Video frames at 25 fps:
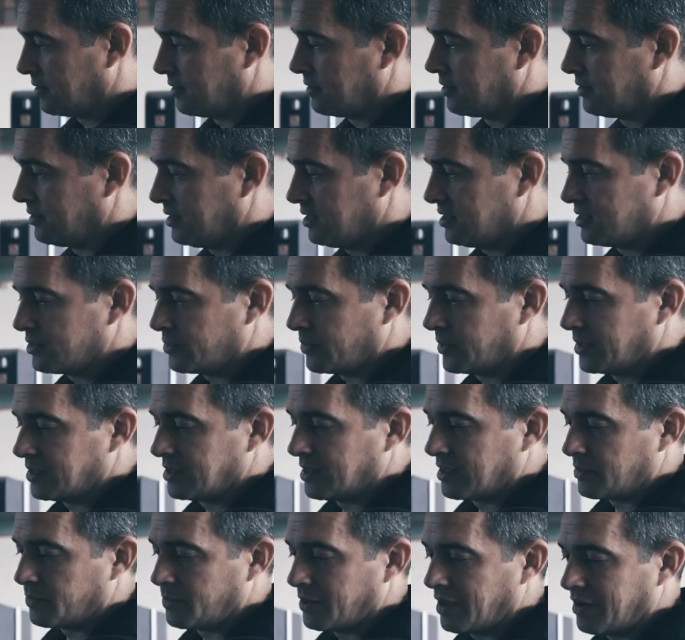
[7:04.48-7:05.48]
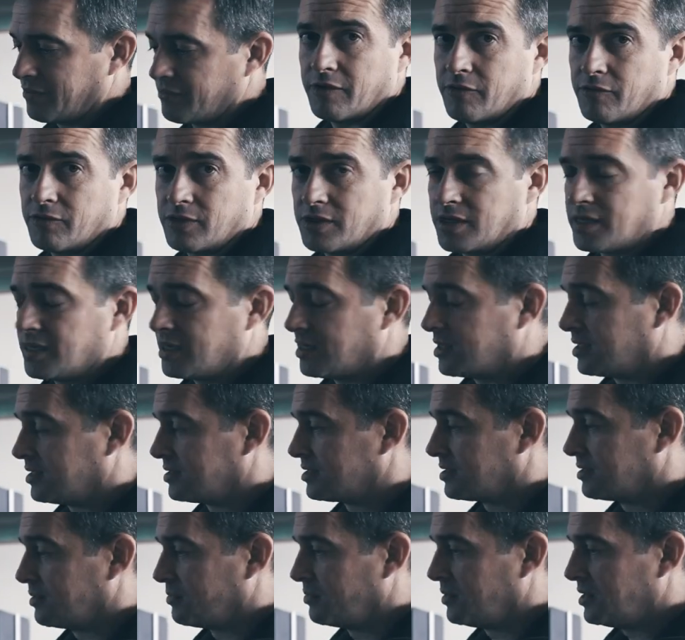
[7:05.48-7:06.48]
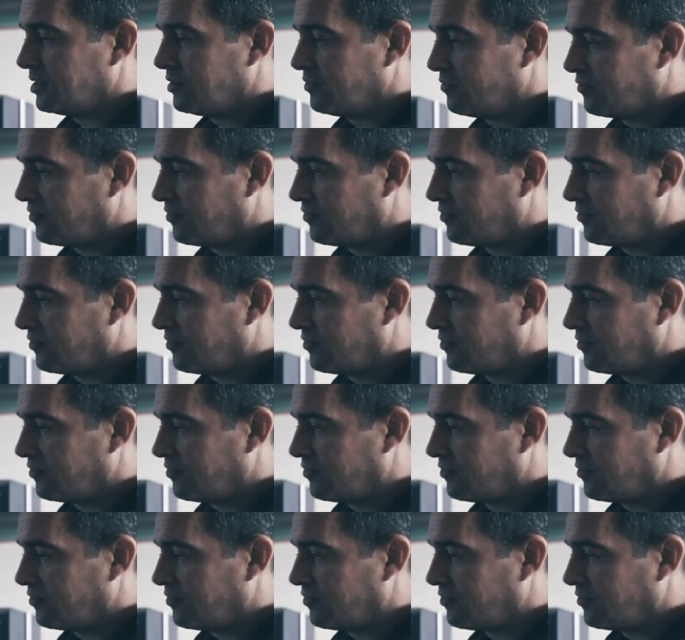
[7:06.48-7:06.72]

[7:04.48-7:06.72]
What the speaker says: This one that we have over here is the medium